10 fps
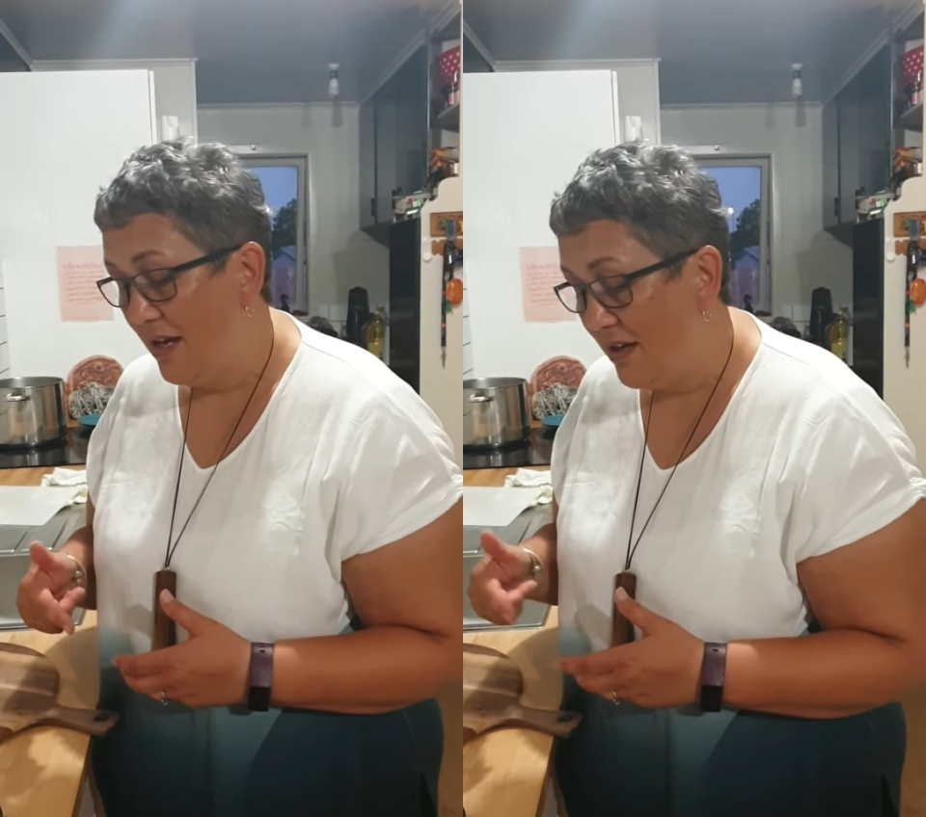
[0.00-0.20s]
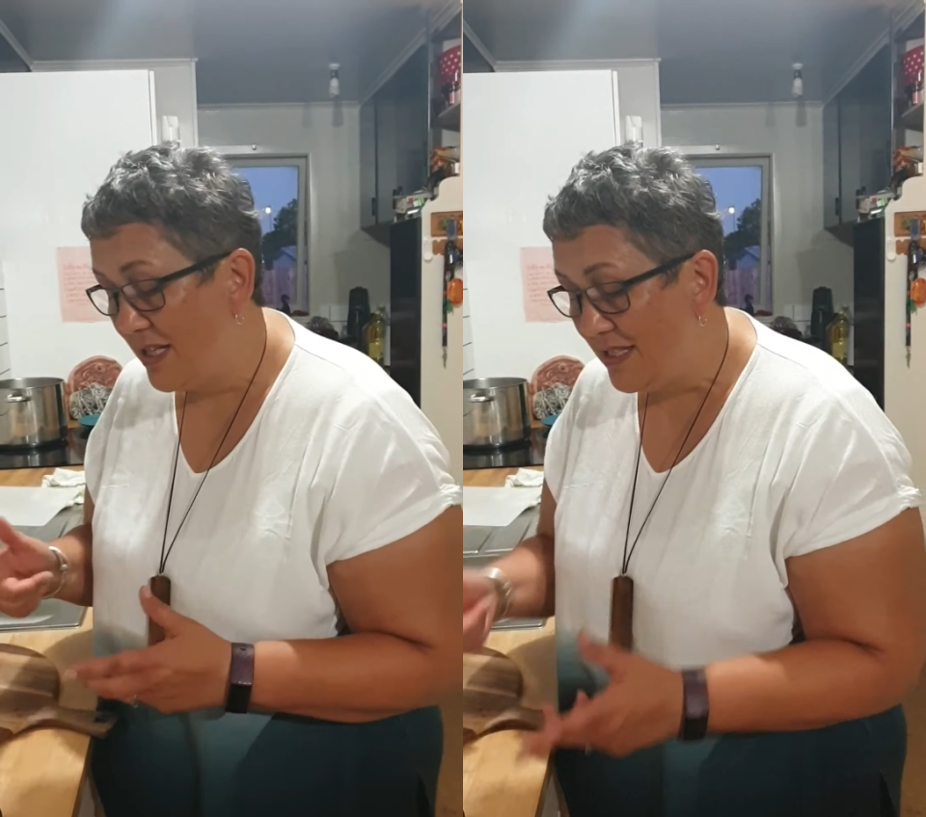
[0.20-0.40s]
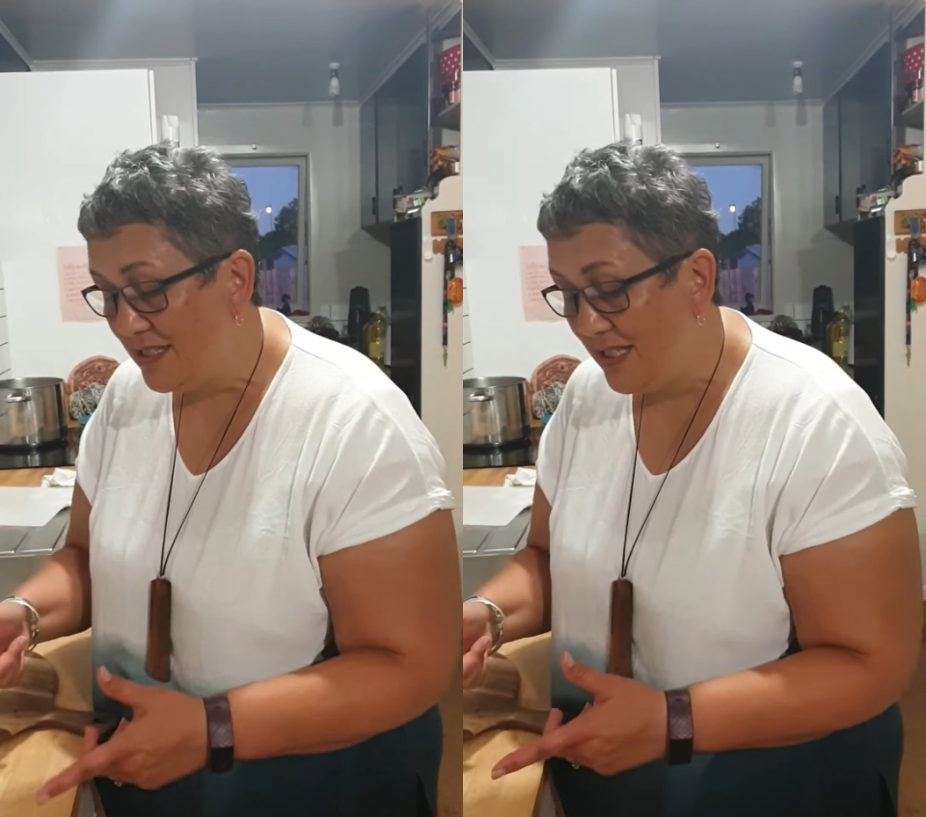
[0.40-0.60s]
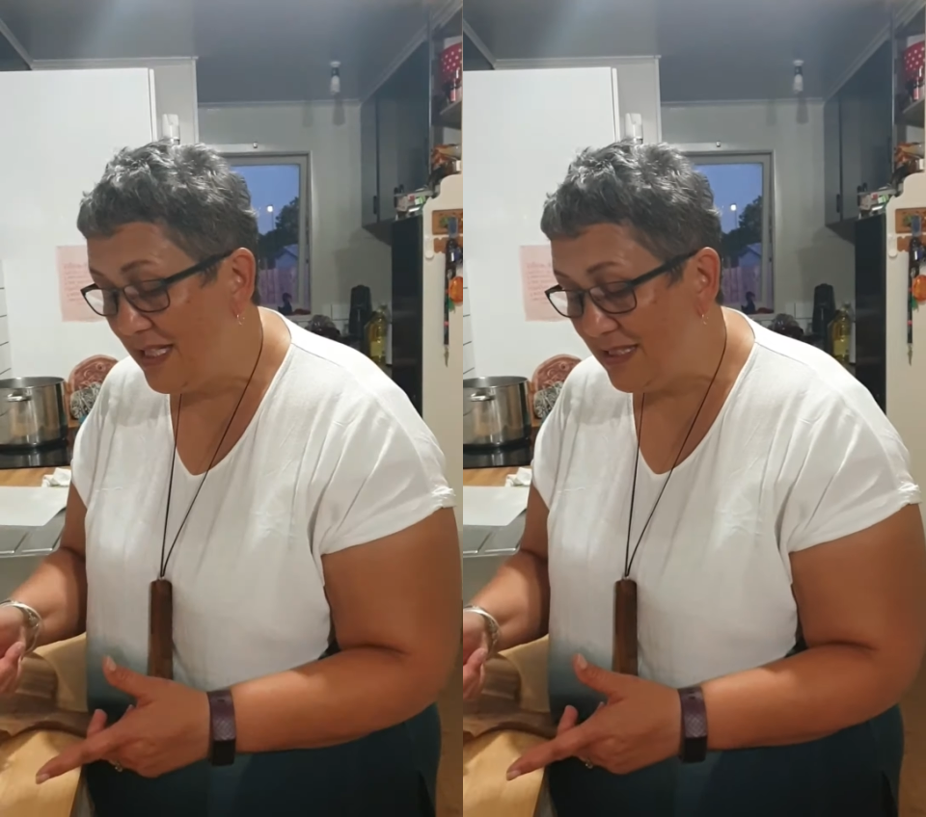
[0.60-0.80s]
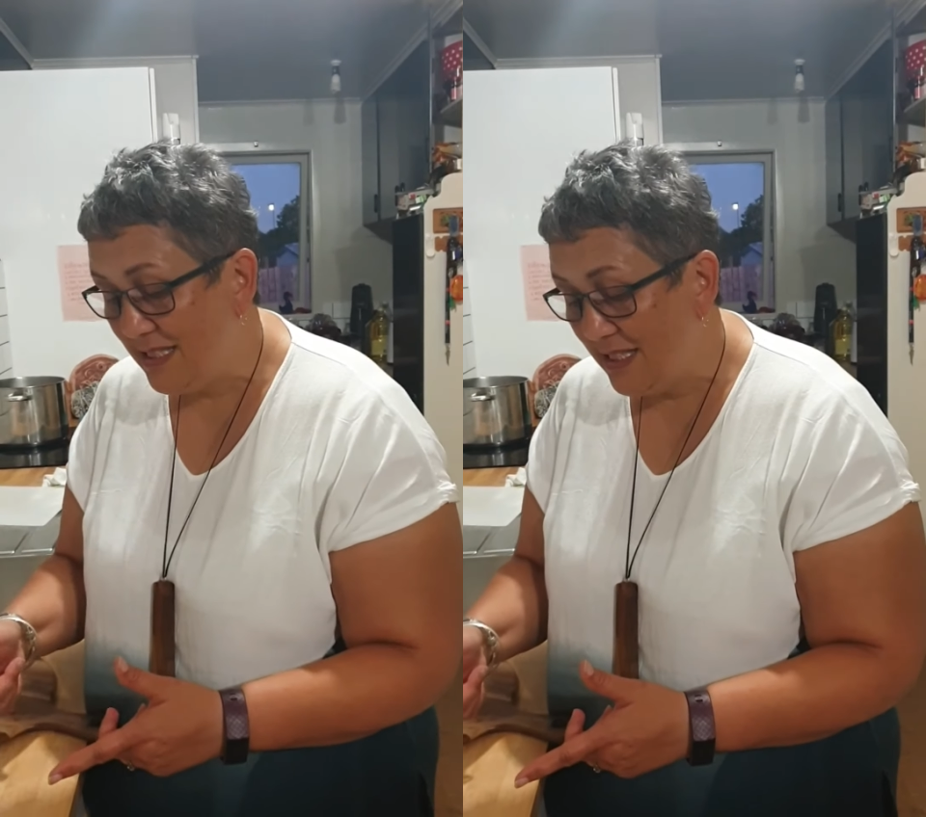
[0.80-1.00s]
Okay, so
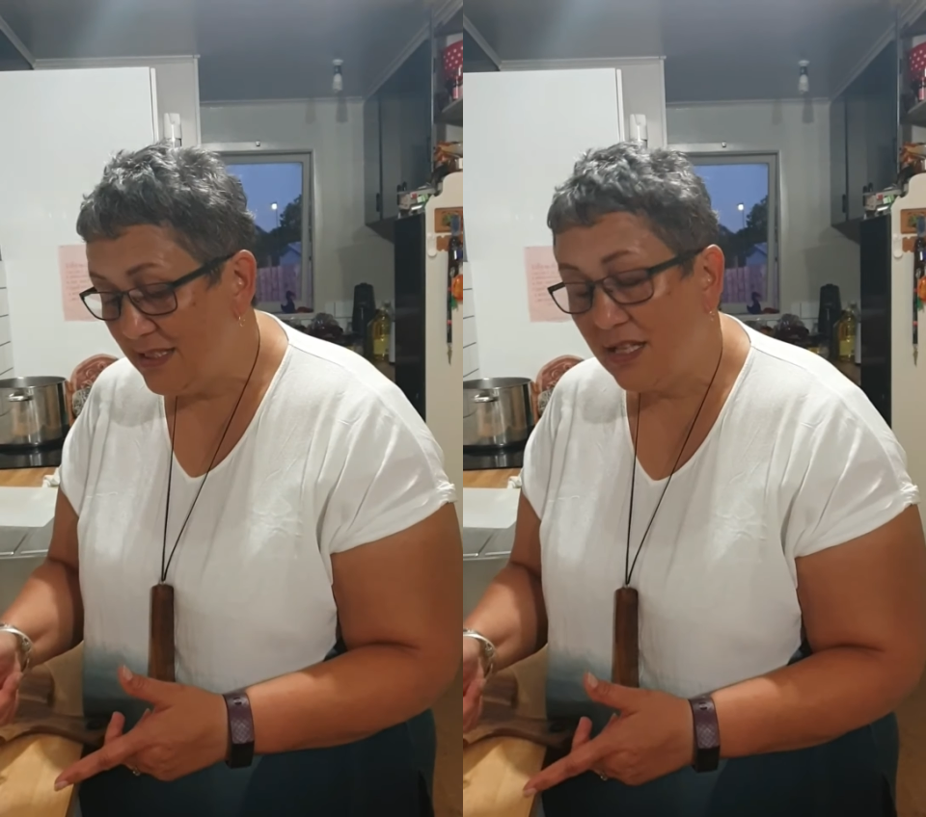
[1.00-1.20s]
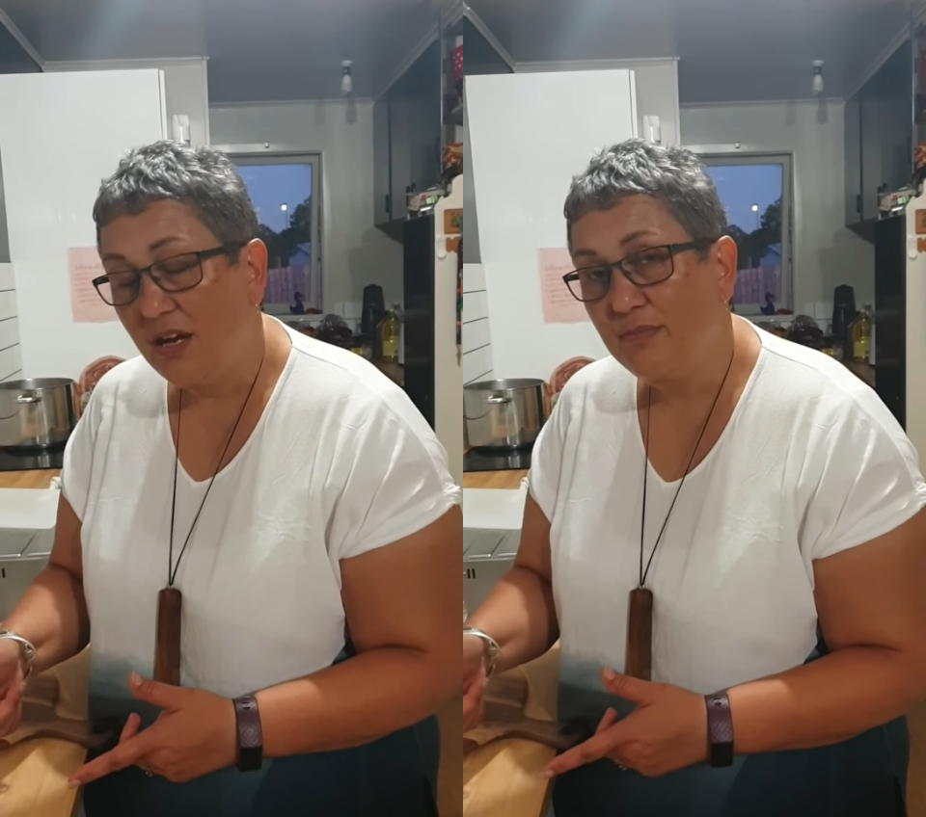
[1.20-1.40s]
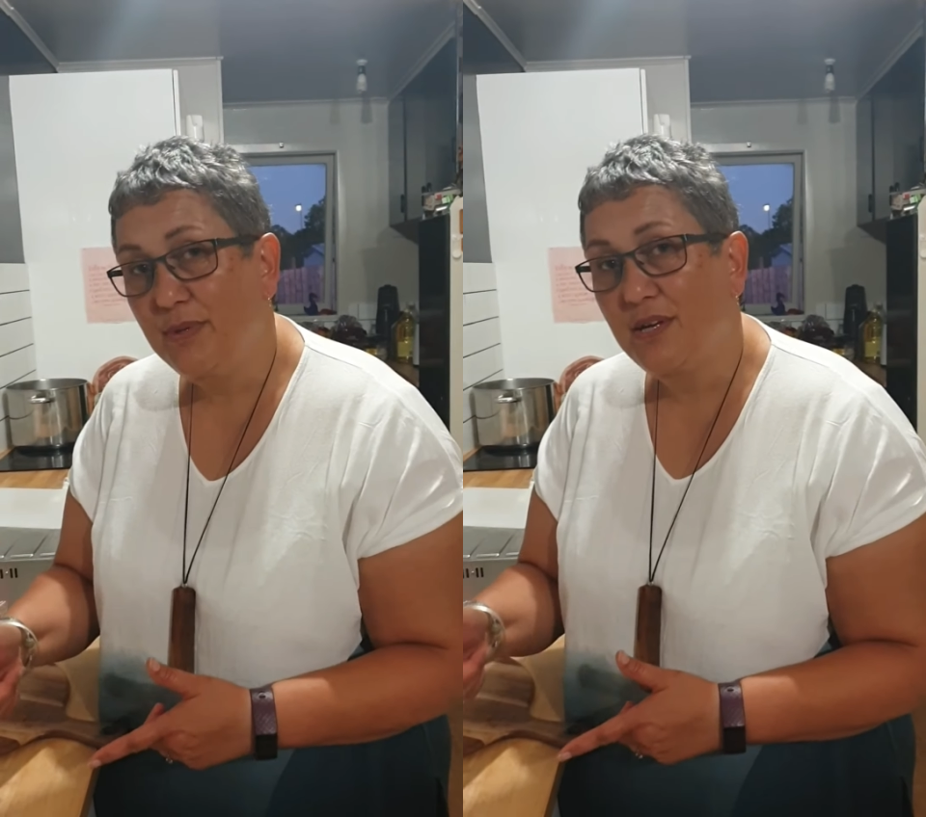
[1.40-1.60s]
that's it. Hope